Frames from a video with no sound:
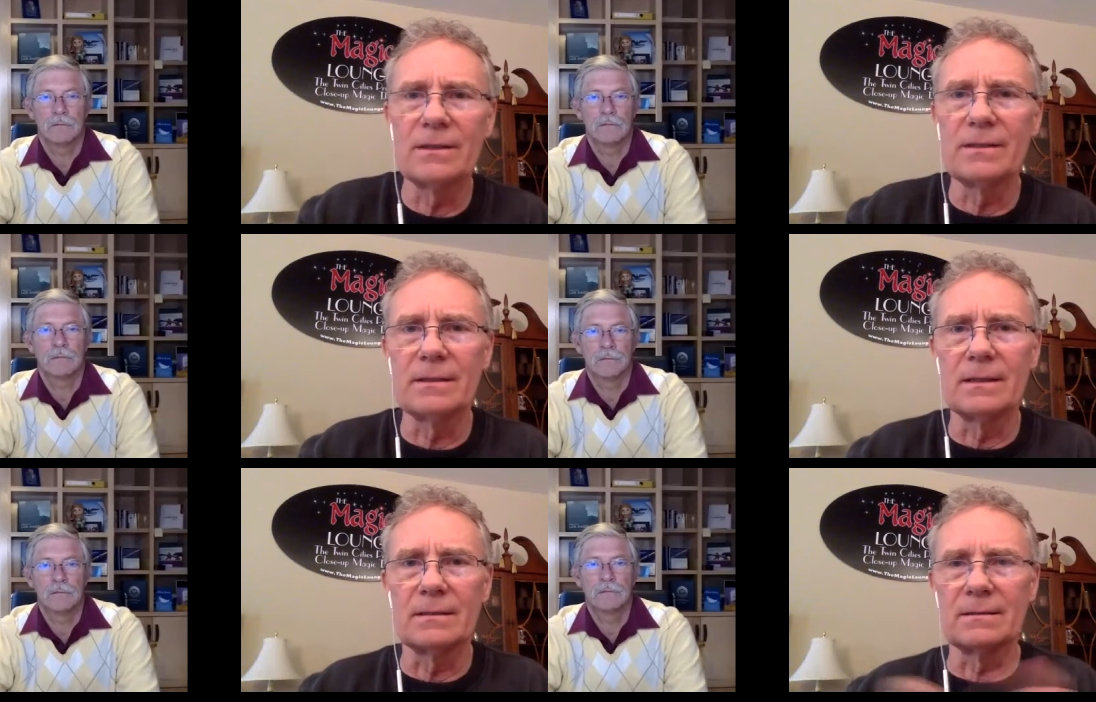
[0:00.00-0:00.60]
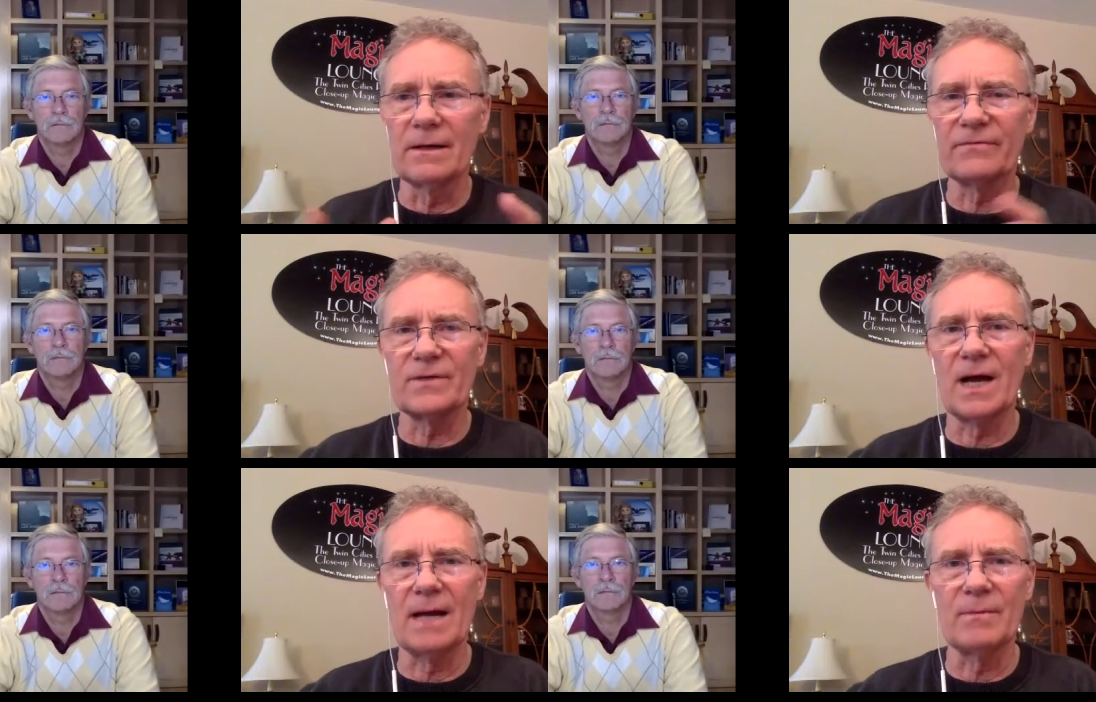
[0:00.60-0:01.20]
Speaker 1: in enough
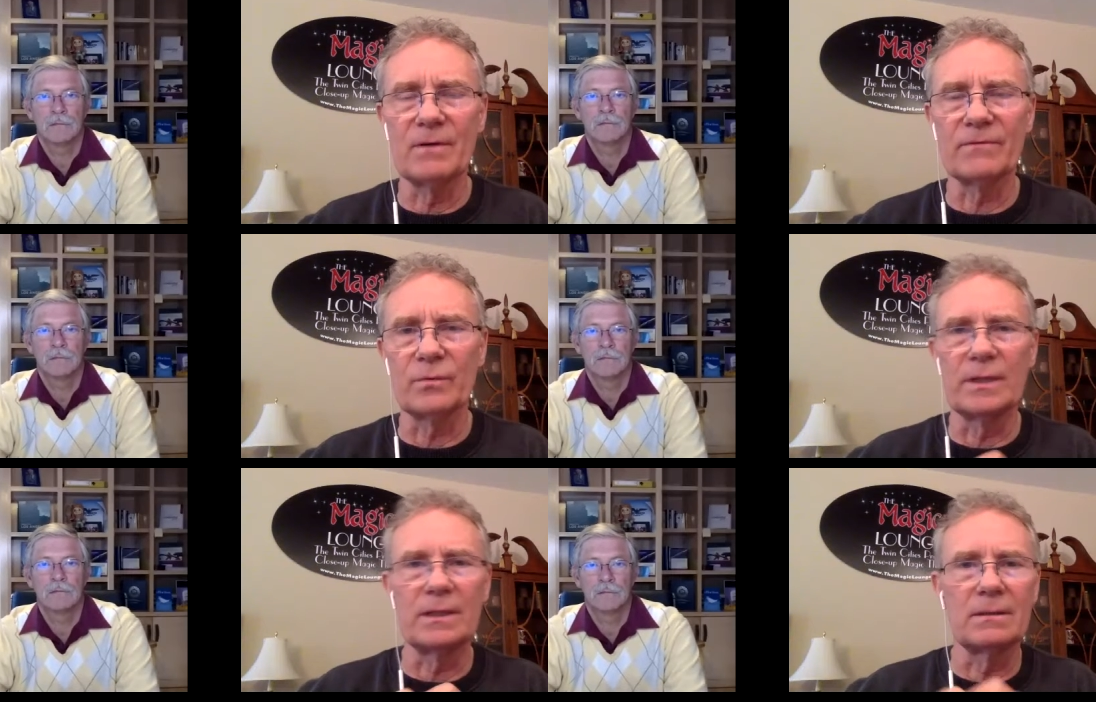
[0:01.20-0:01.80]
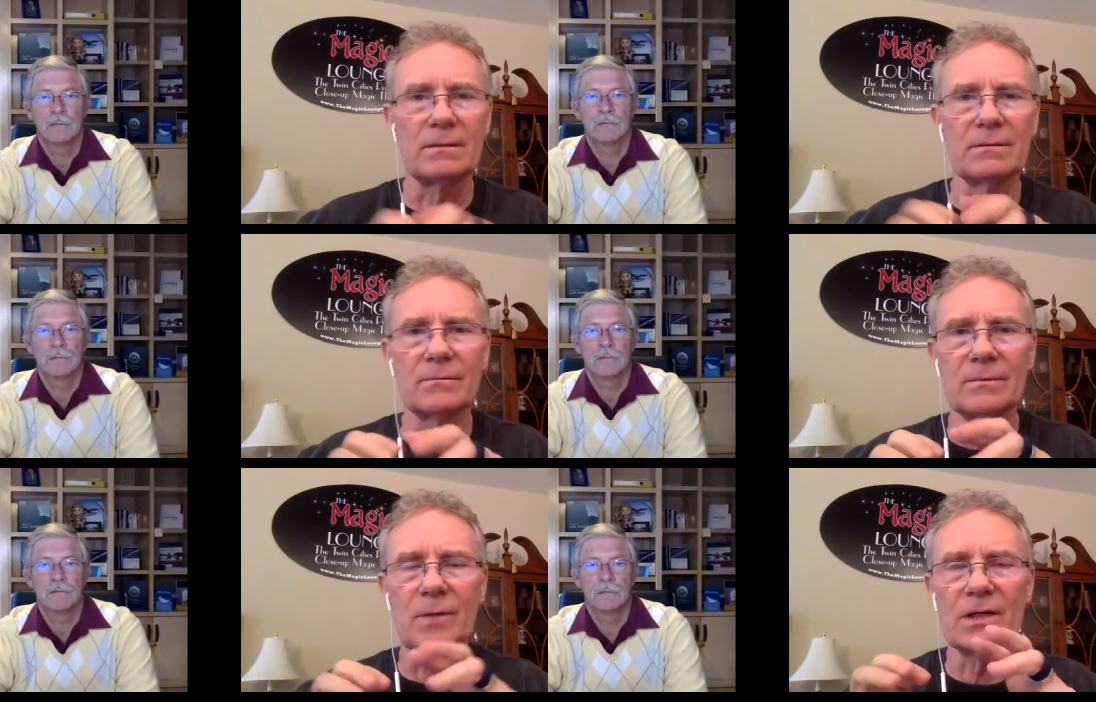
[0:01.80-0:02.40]
time. They don't have to
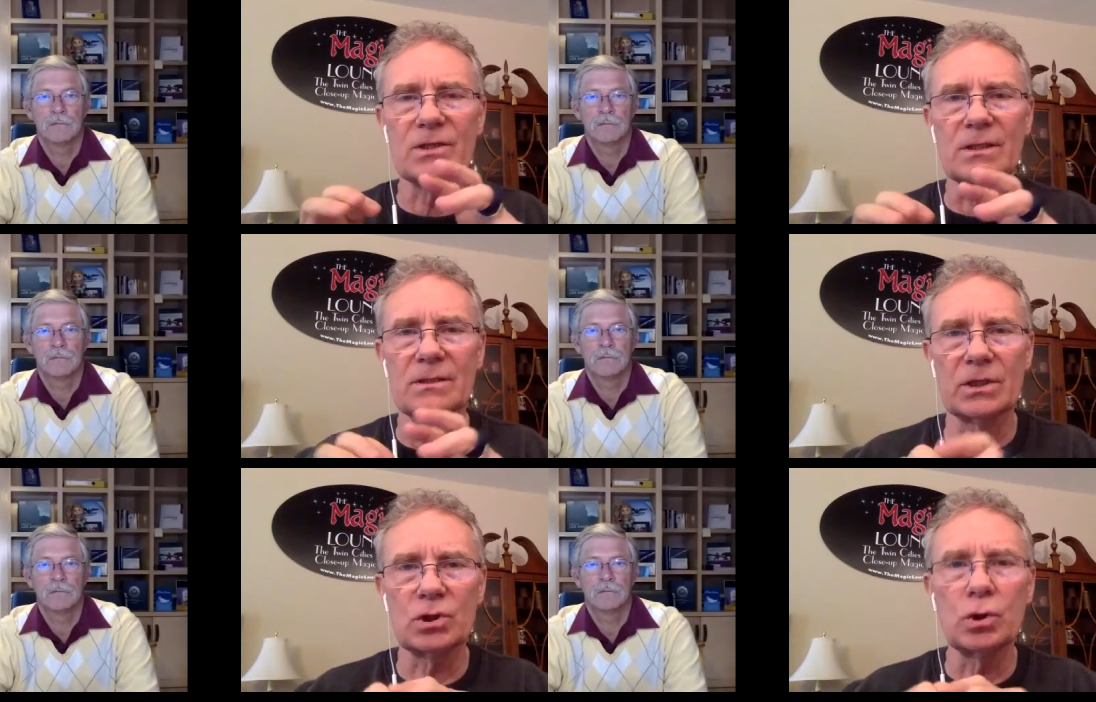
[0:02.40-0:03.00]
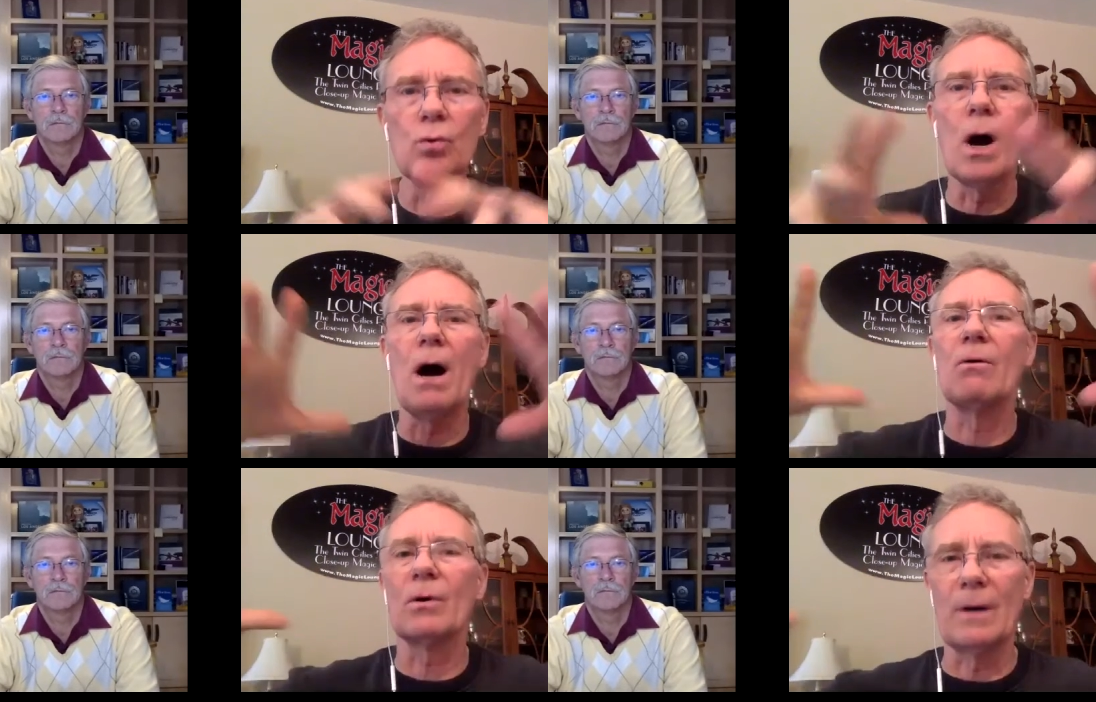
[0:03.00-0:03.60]
watch these like
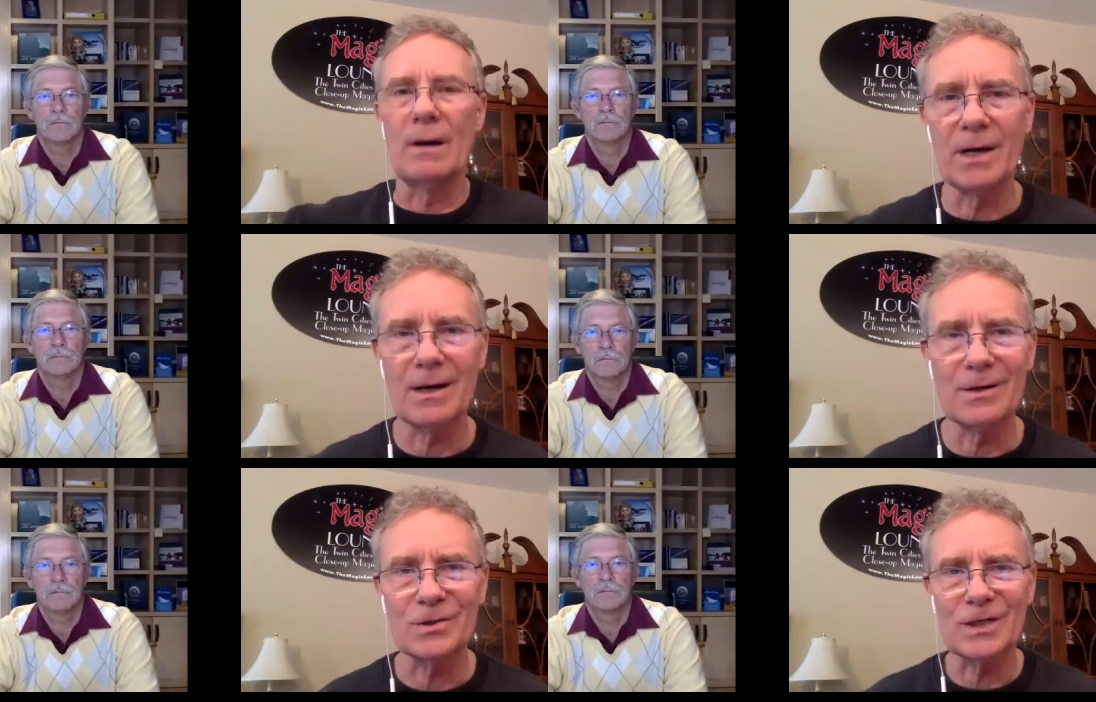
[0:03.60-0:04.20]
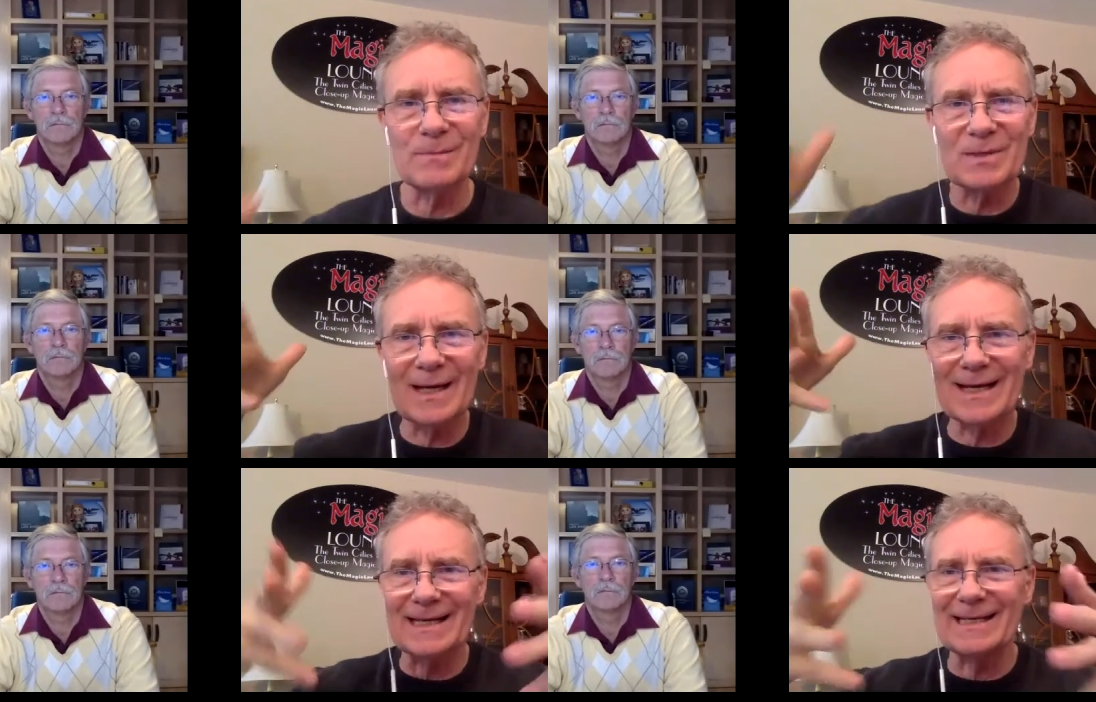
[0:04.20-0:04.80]
2-hour webinars. It keeps
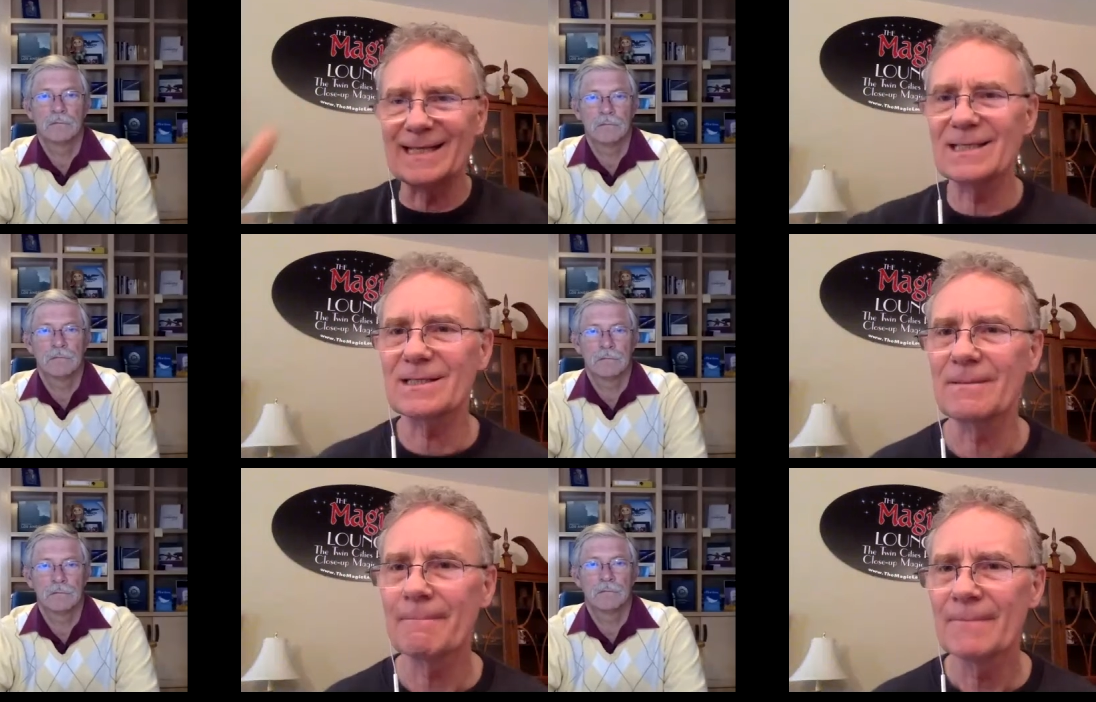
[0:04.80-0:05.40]
kind of condensed.